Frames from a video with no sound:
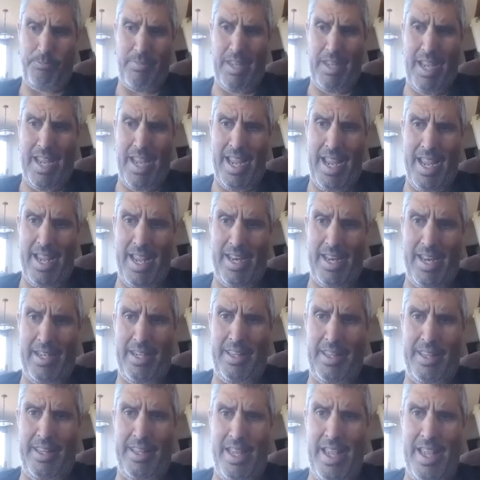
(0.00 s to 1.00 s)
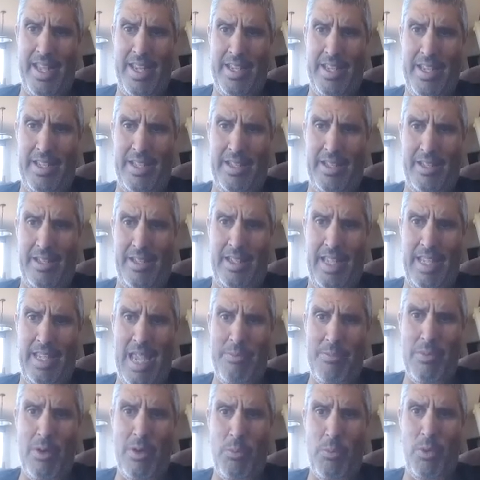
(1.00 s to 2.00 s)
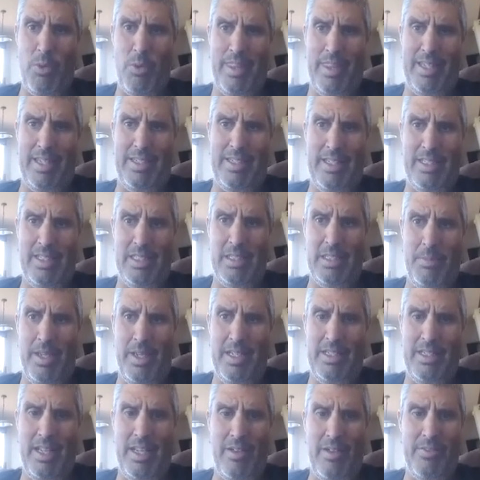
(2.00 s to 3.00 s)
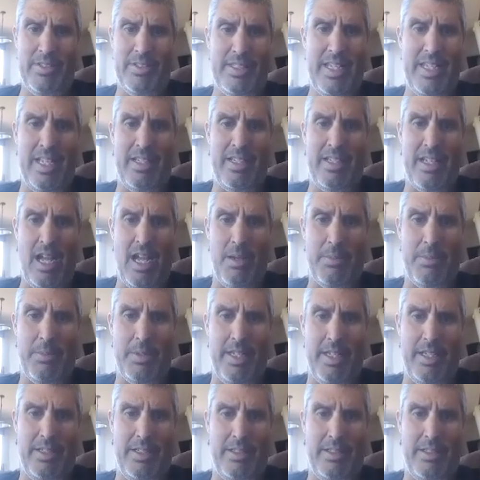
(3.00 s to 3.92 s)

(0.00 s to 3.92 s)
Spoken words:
And they came up with anticipate, devastate, dominate.